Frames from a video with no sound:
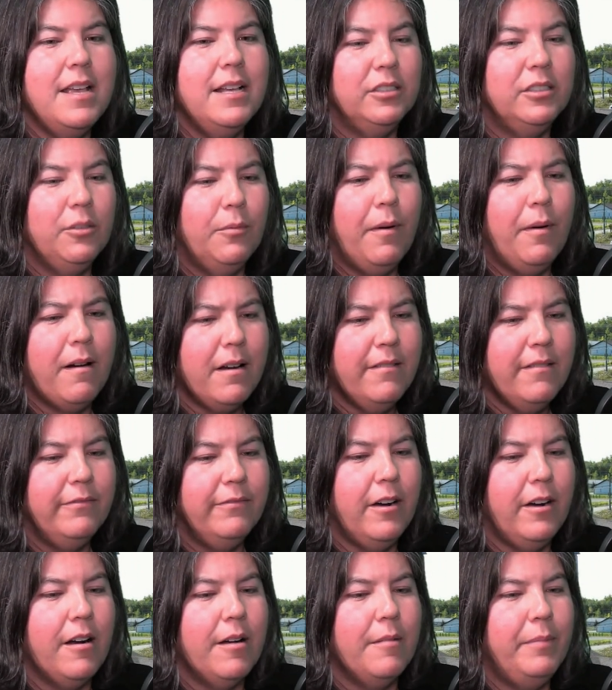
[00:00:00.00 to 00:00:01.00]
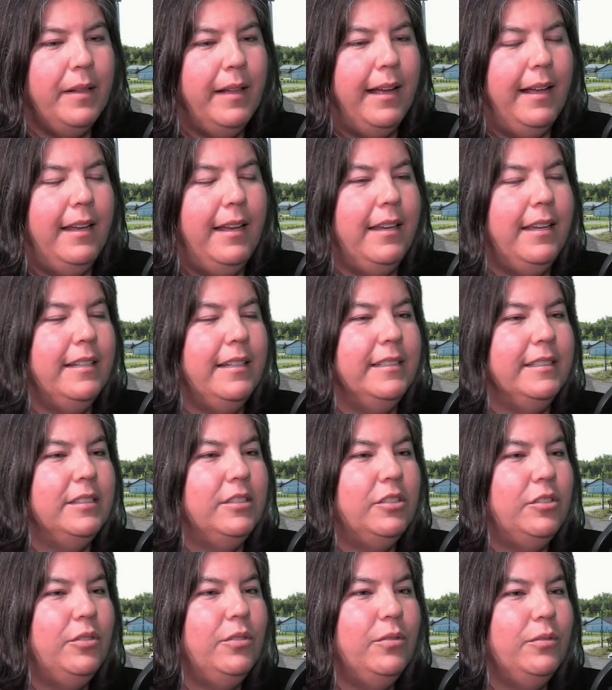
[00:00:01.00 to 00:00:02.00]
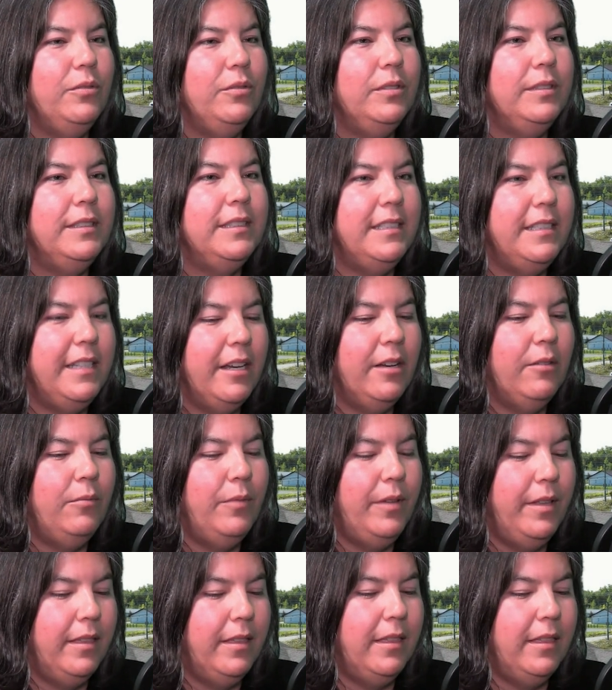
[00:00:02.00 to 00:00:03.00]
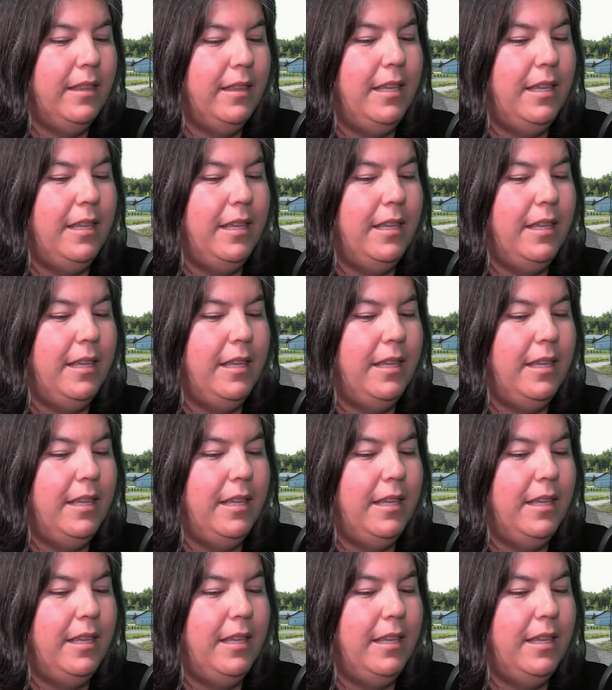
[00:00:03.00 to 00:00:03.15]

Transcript: So part of our planning is to sit down with